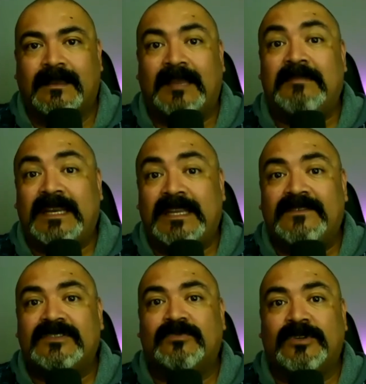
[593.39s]
And many of
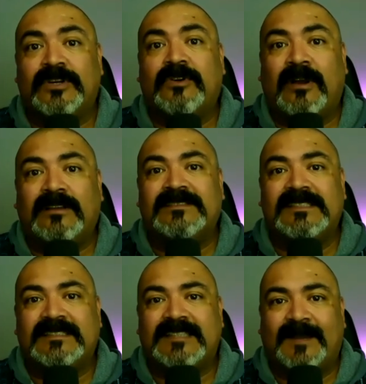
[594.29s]
us run across
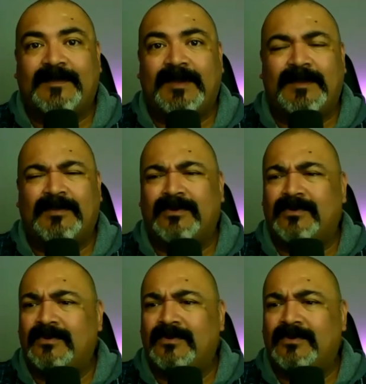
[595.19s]
these type of people who